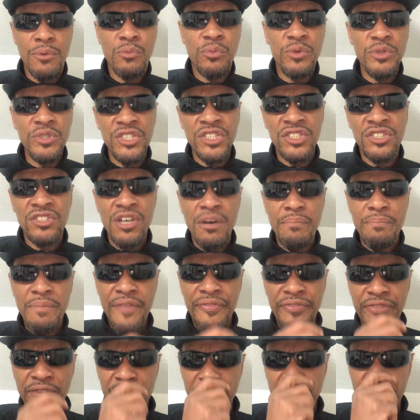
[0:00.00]
we're just talking
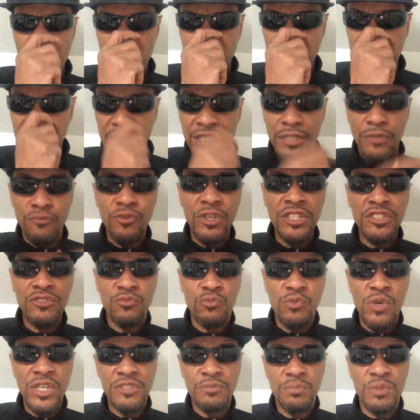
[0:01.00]
about 30 points because Russell
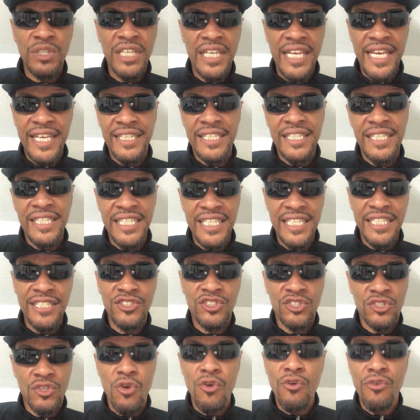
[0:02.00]
Westbrook led the league in
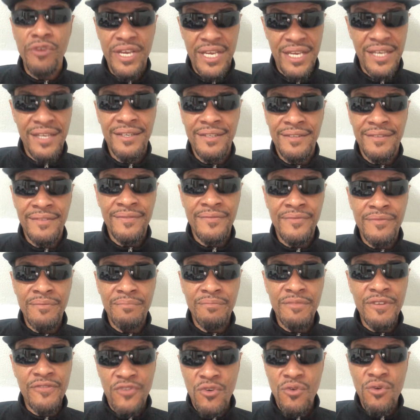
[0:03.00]
scoring
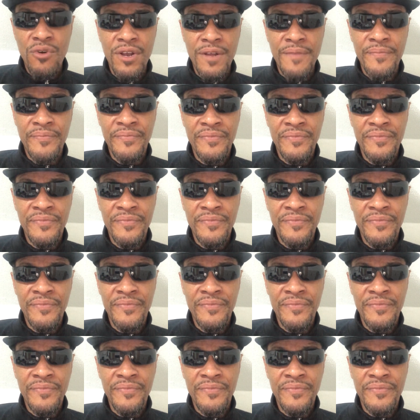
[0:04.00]
before,